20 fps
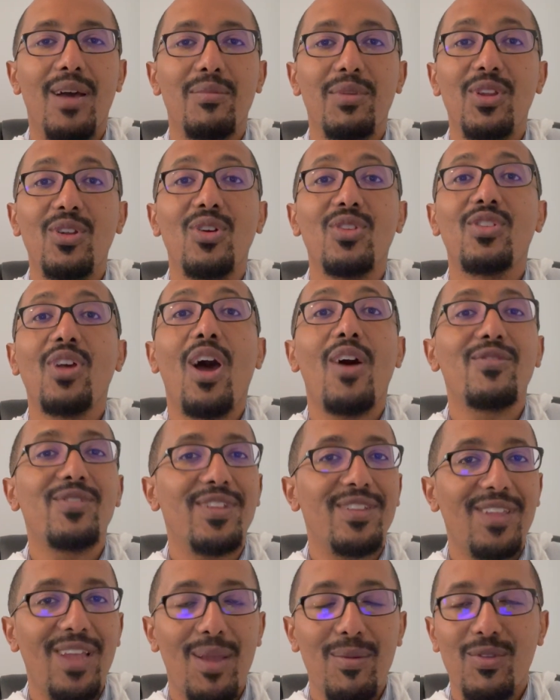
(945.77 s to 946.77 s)
you know, it's
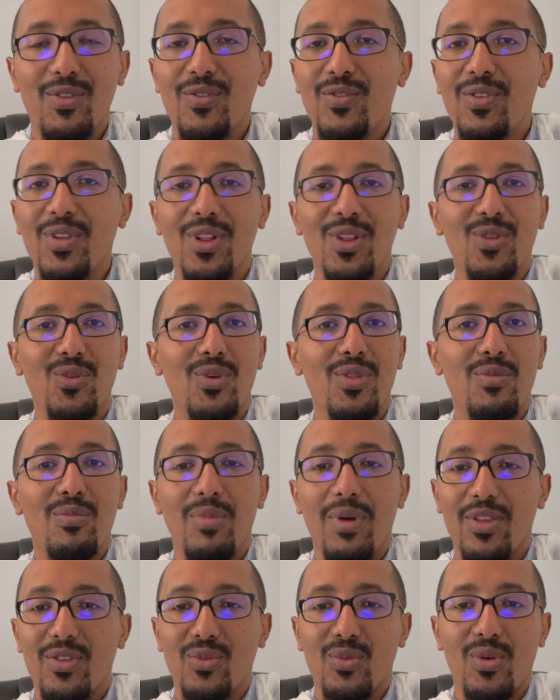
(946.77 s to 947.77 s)
oftentimes filled with
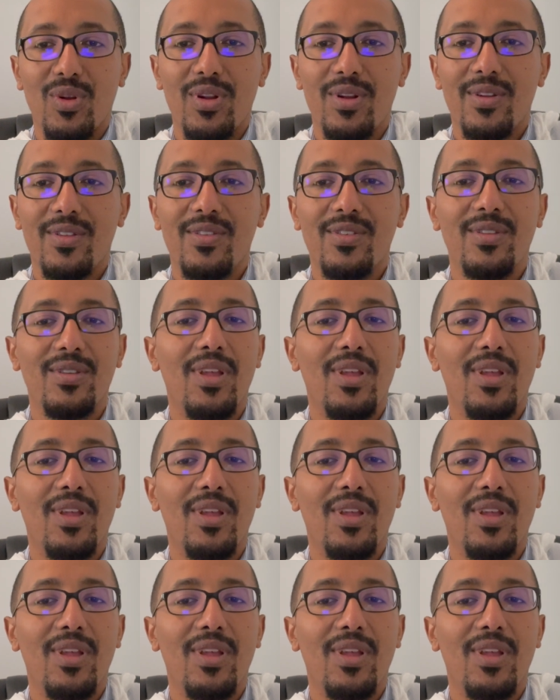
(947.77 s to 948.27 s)
buzzwords